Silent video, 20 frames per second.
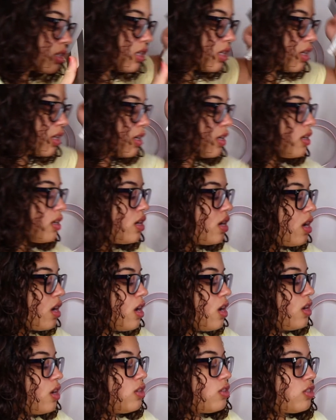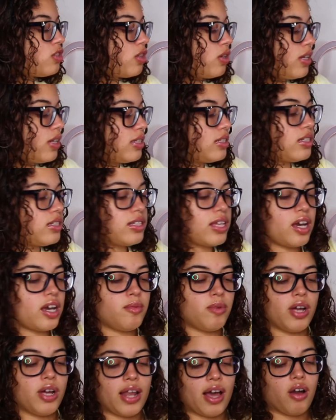here. So let's just take them
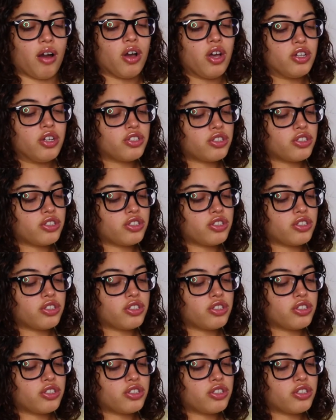all out.